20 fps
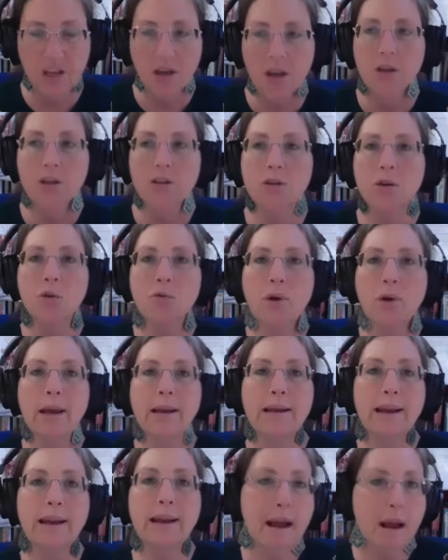So right
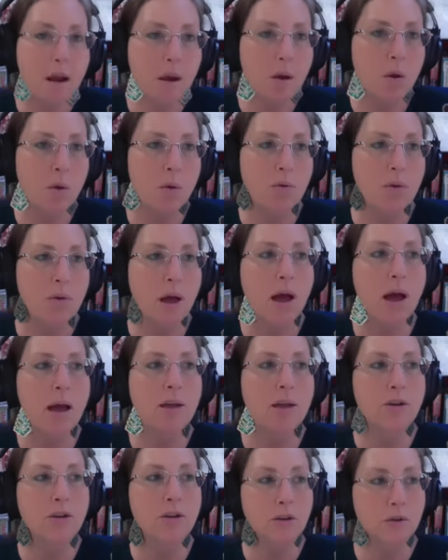now, the
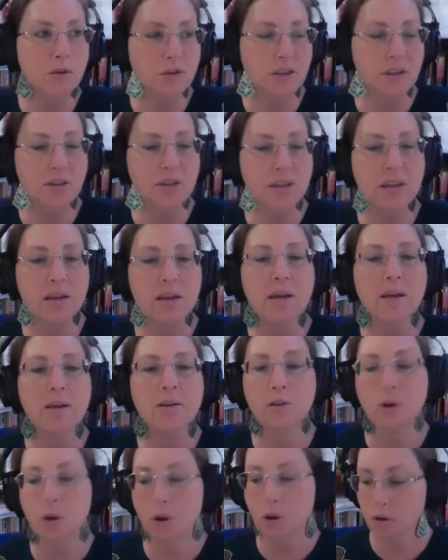hot and juicy things
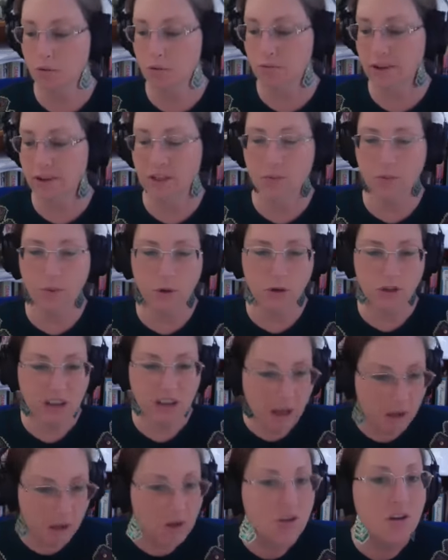are Facebook
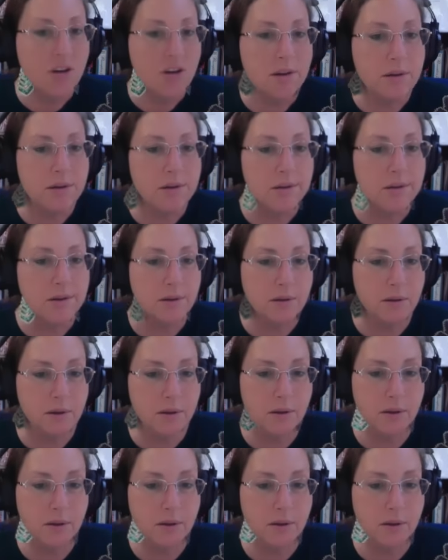challenges,